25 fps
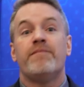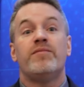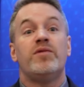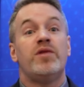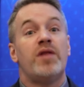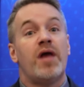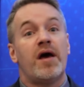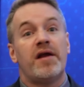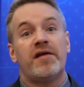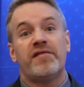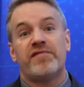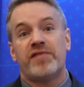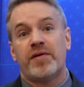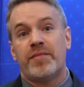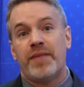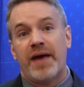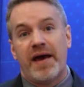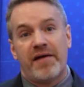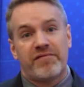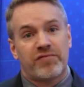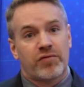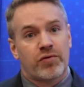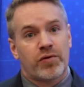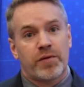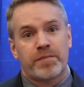none of them
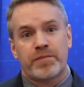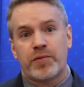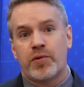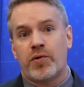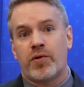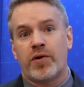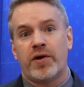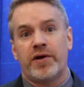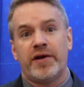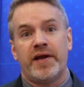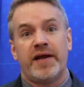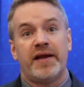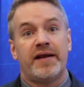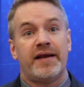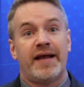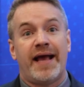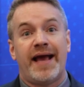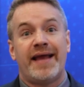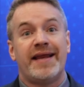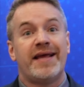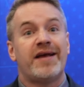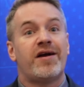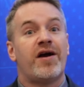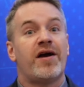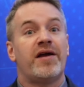ever reported
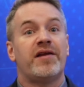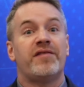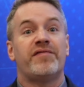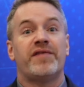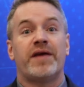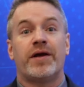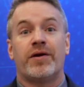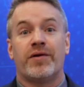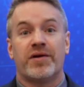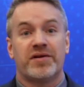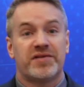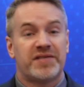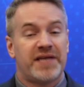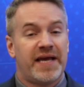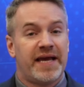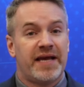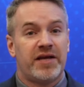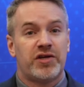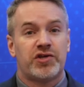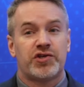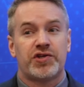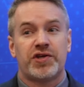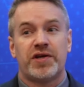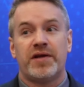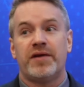any kind of
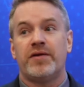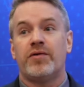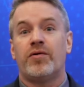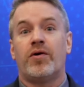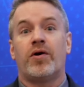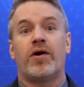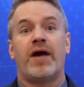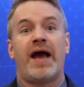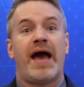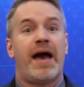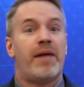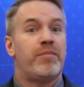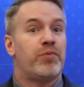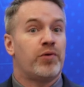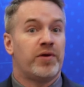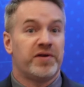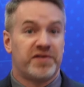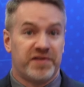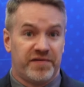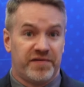irritation or aberrant